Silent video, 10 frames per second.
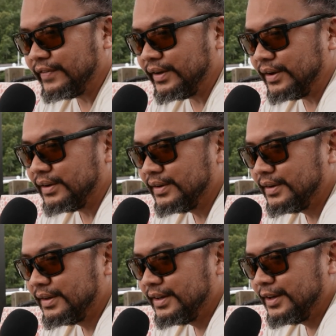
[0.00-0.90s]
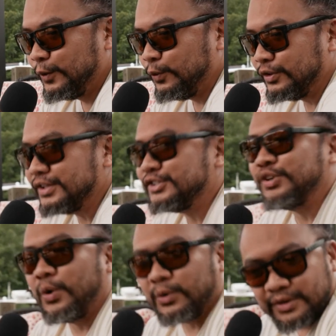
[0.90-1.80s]
this
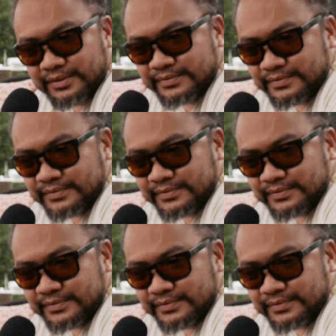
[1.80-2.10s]
joke.